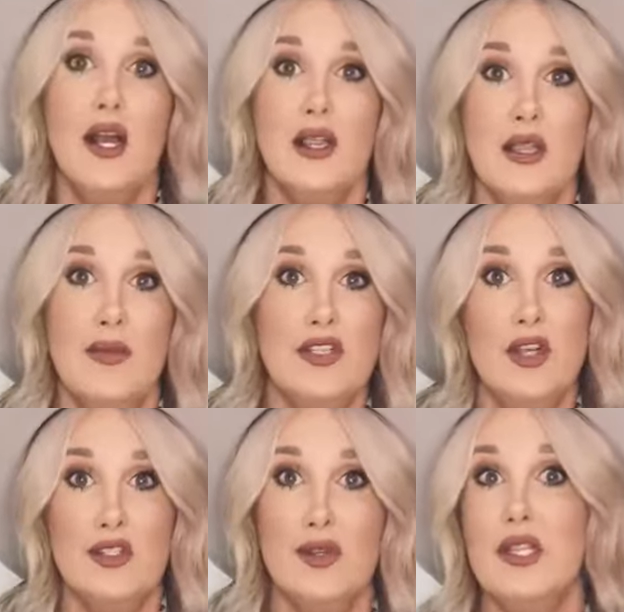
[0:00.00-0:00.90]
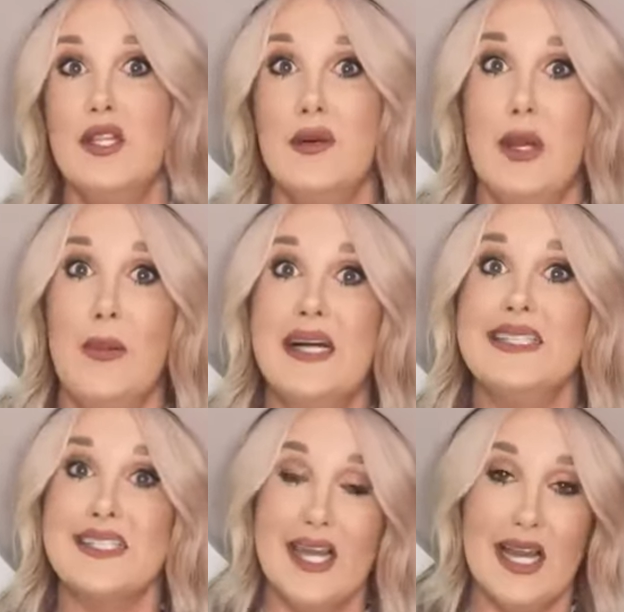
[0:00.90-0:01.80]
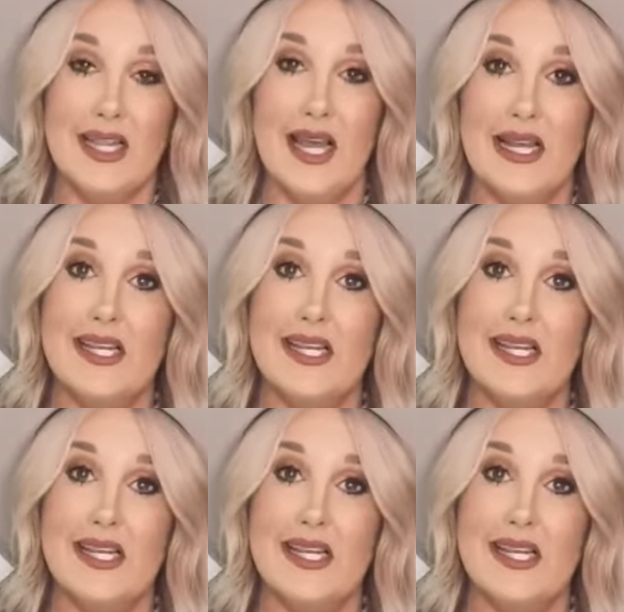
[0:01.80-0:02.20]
Let me talk to you a little bit about Skyline.